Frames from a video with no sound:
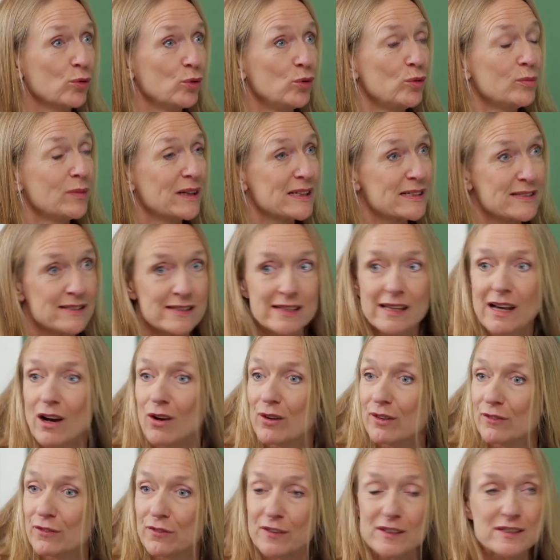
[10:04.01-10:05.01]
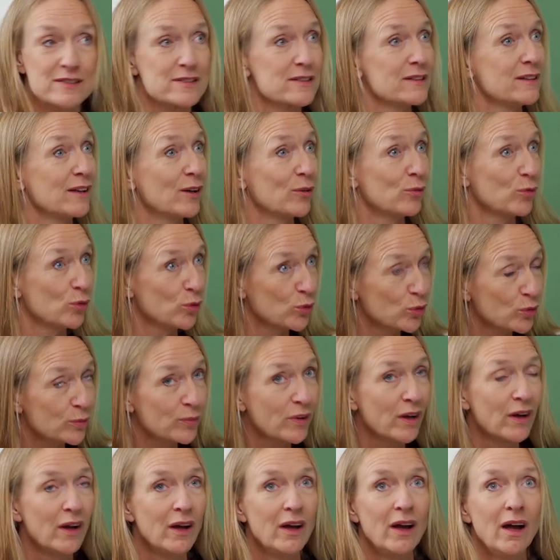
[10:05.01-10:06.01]
room and see how it fits in their
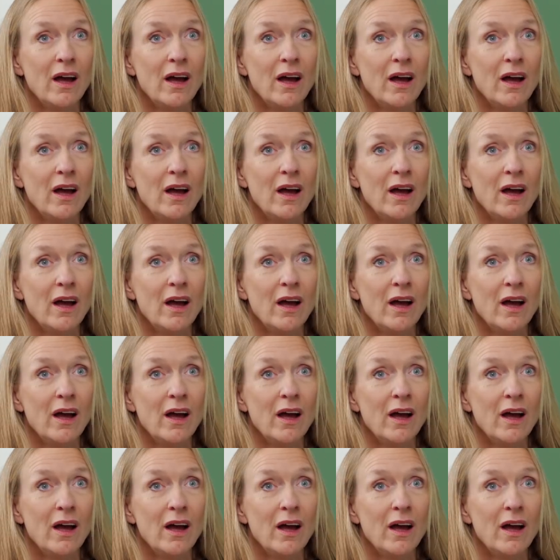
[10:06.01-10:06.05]
room.